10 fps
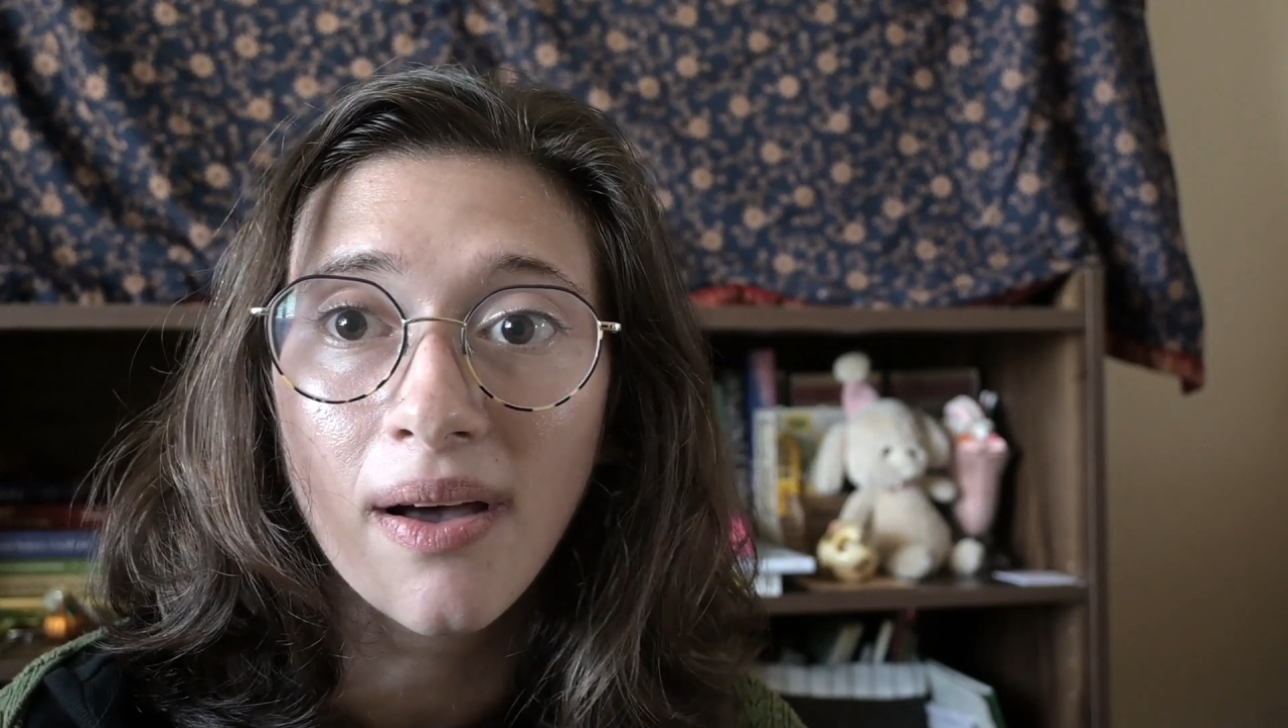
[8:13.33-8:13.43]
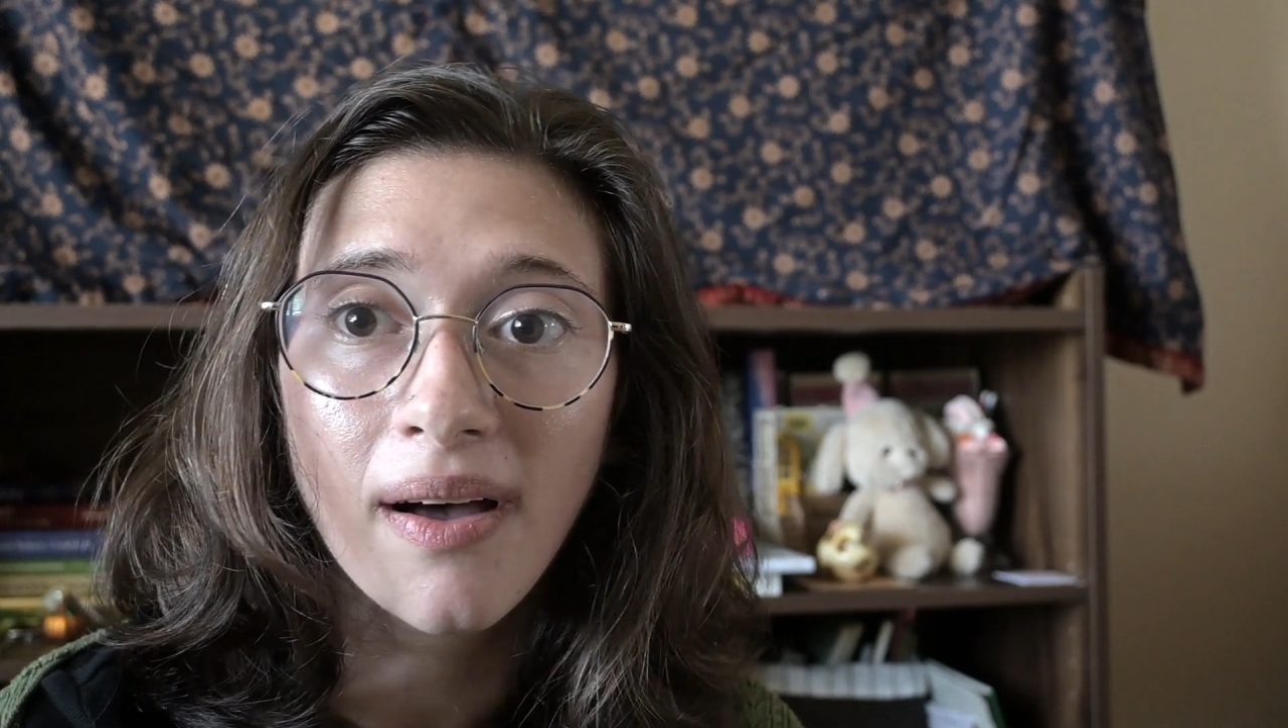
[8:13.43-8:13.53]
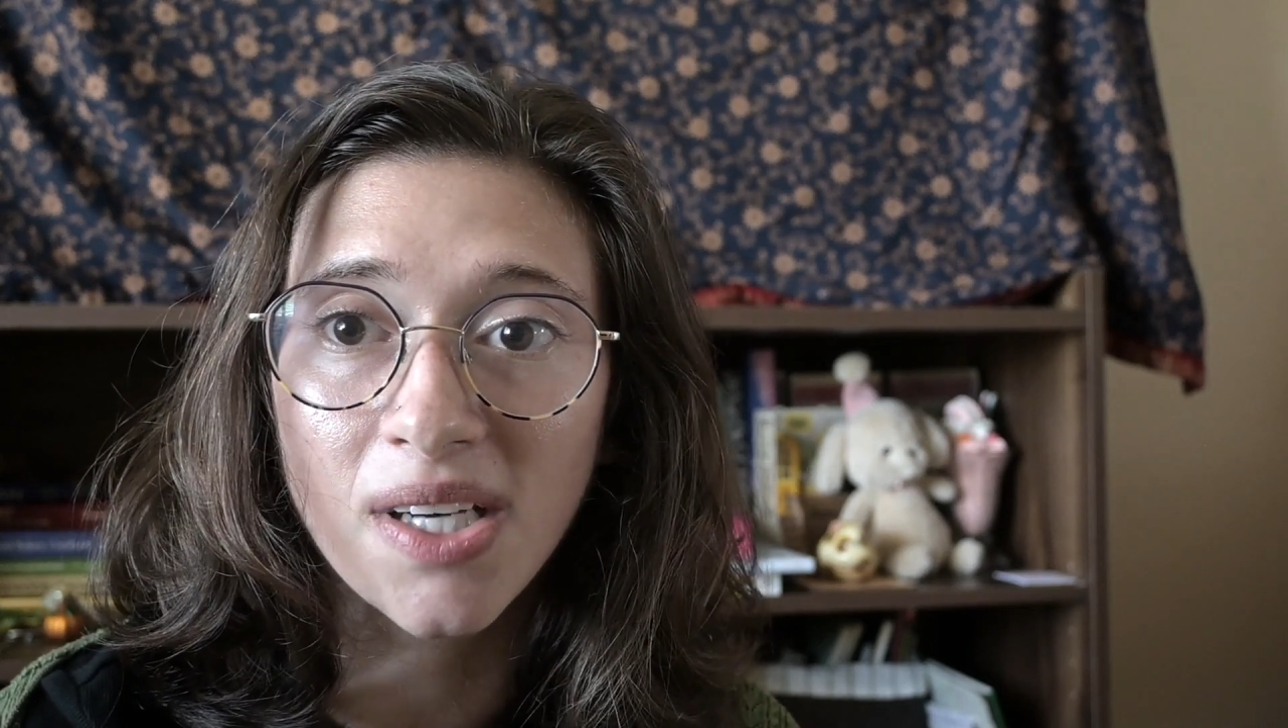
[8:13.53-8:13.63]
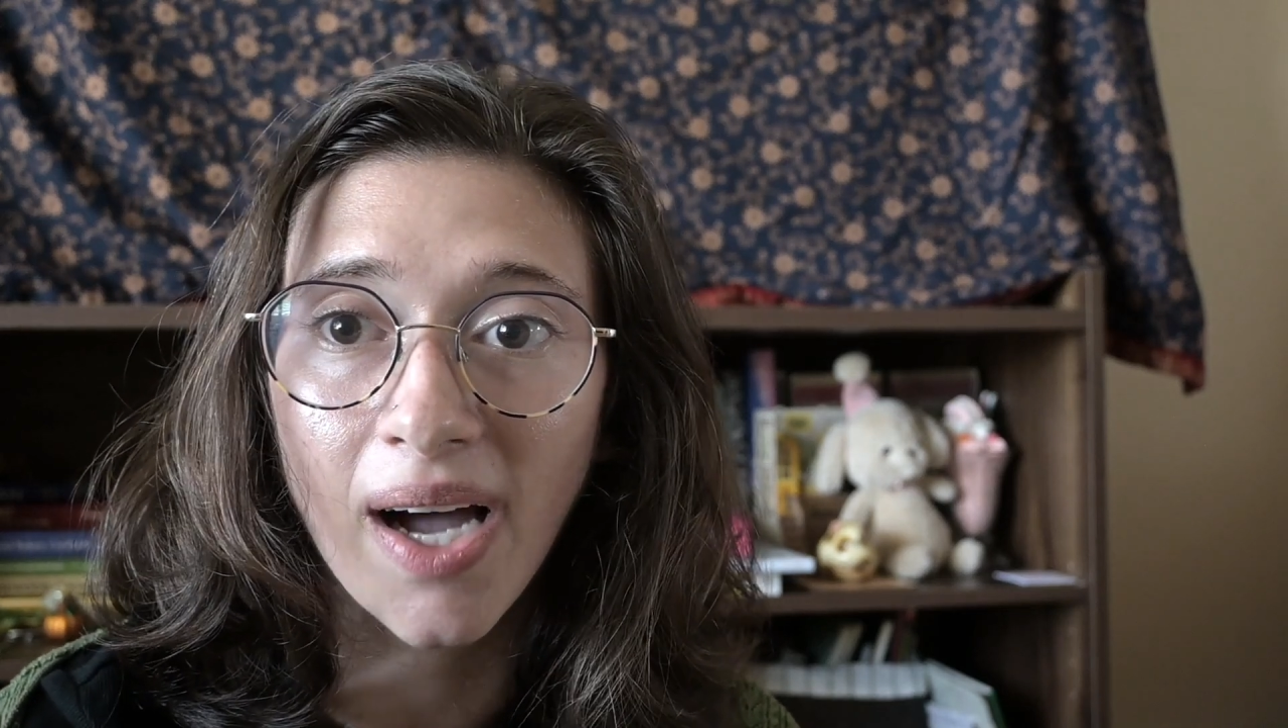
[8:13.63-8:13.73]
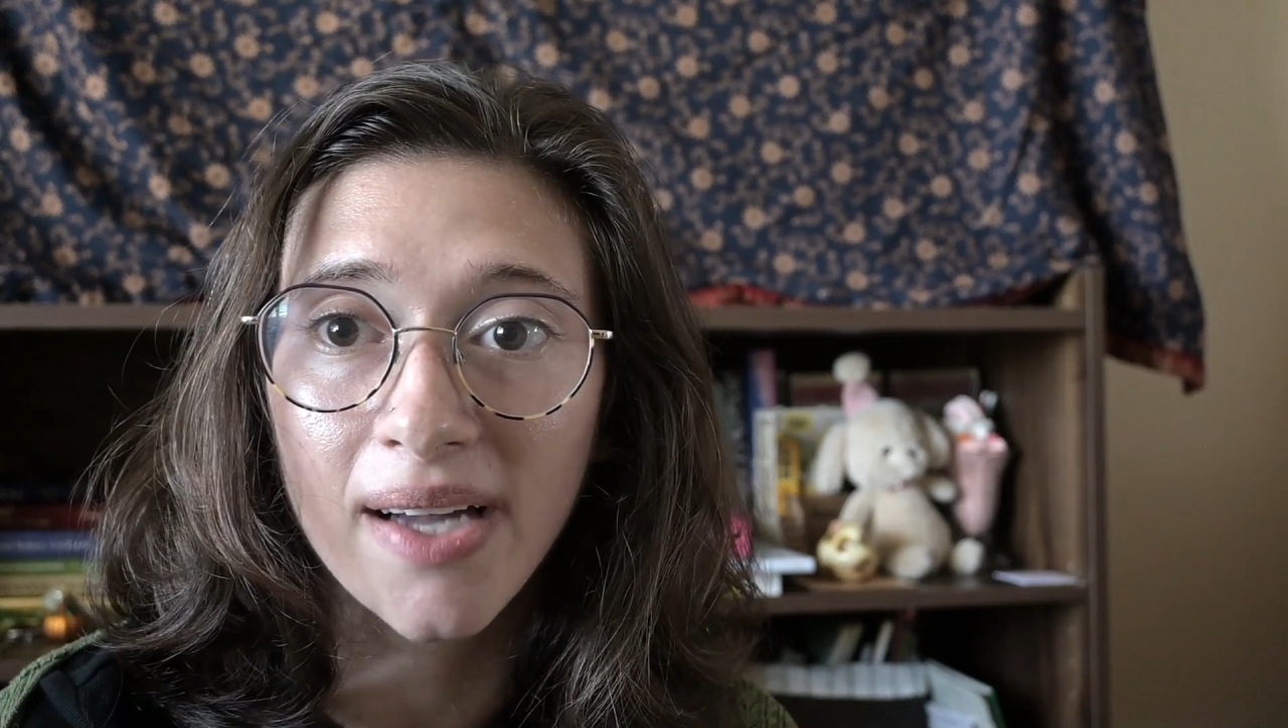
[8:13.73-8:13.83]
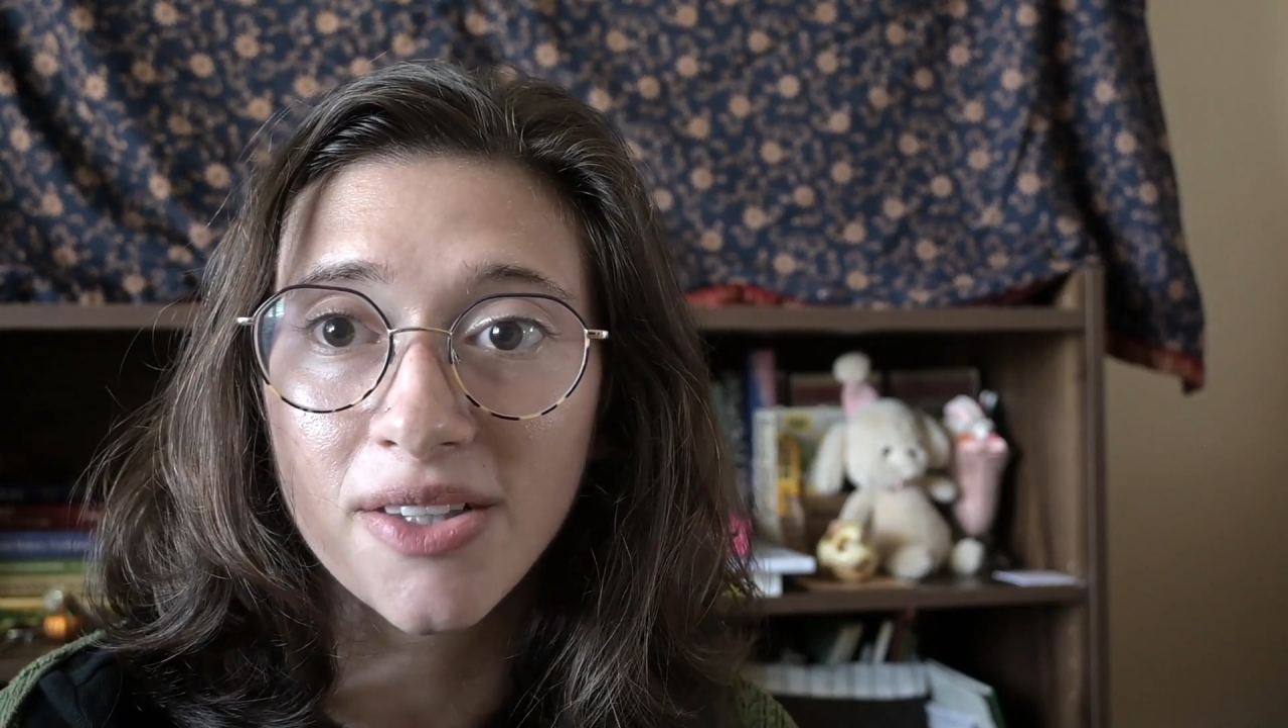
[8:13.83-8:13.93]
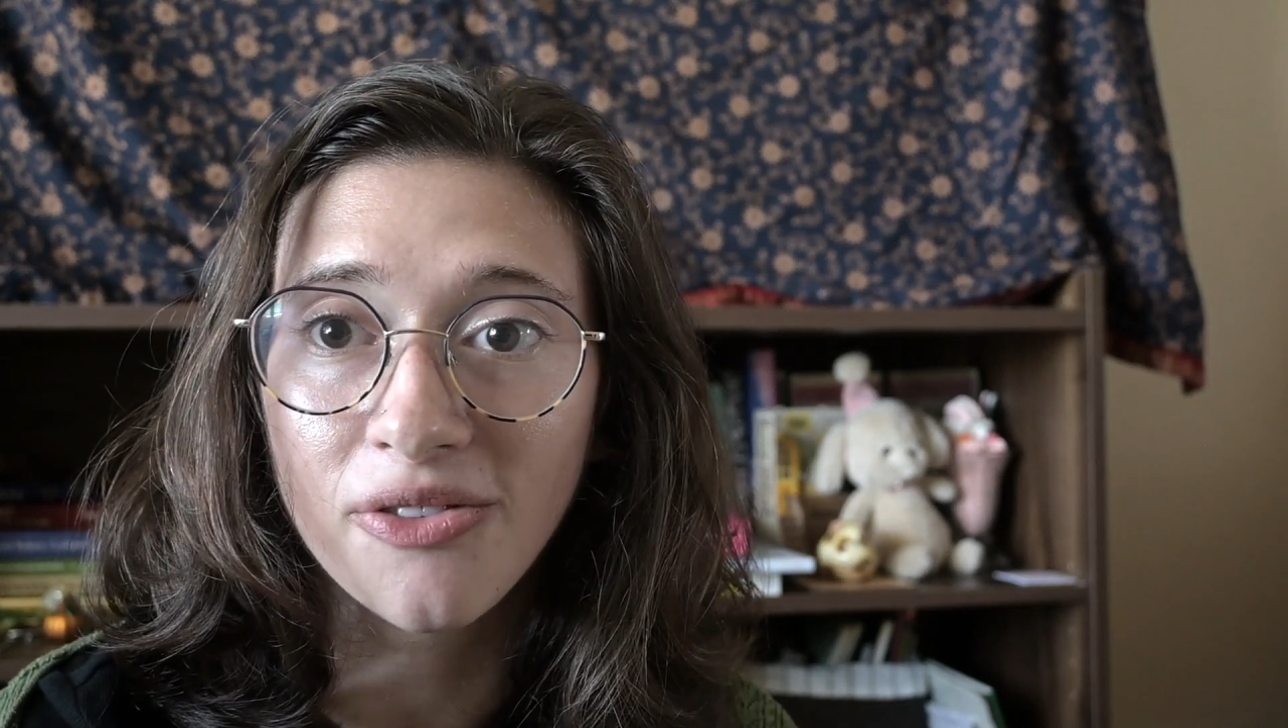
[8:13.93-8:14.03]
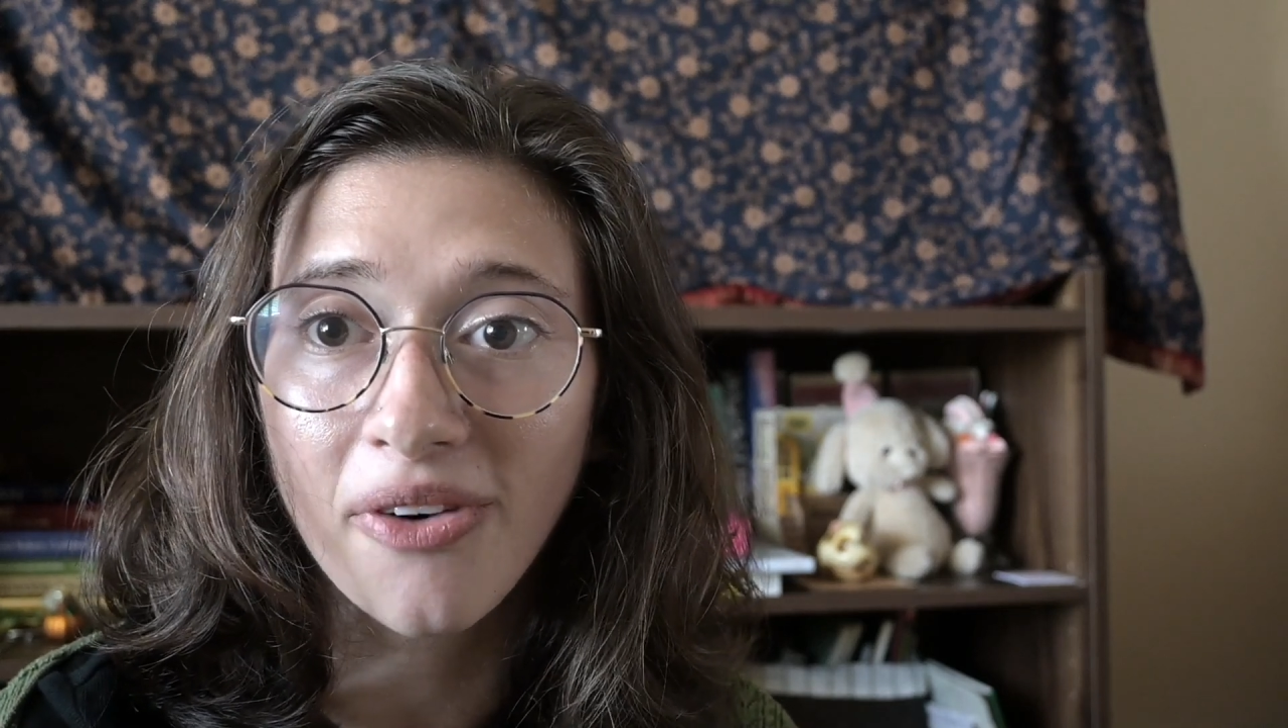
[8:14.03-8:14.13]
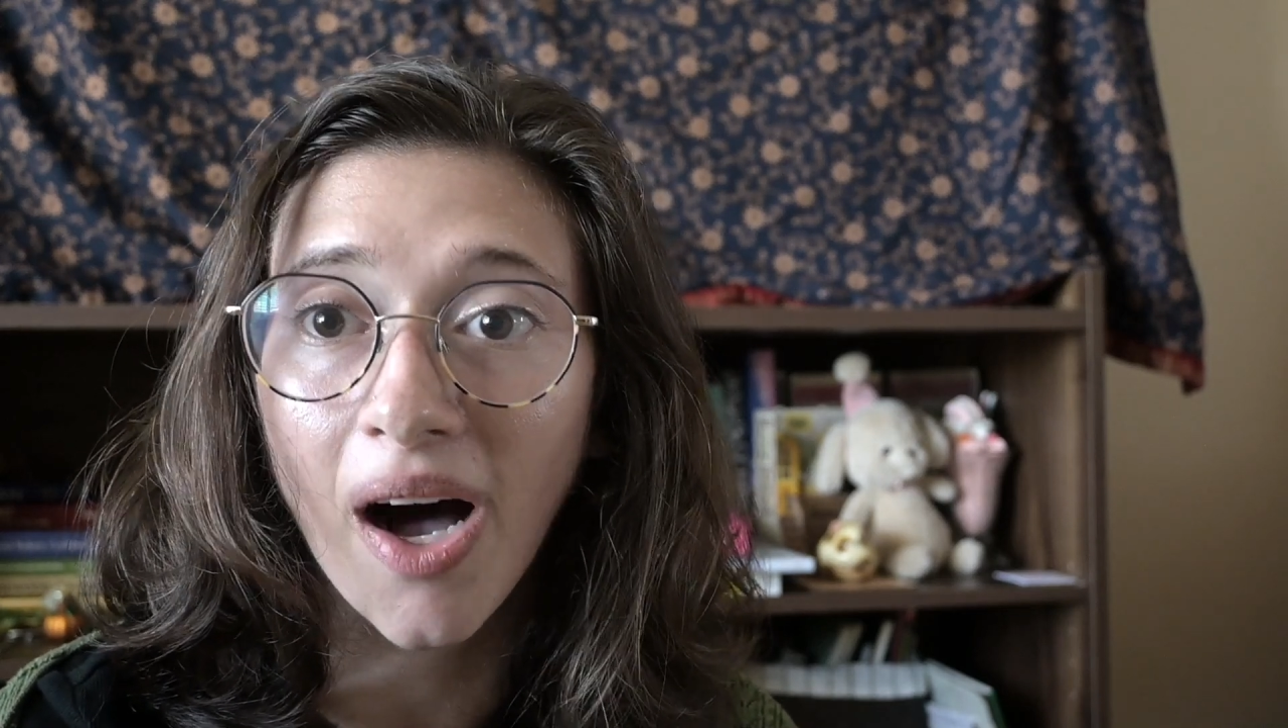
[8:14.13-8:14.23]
to kind of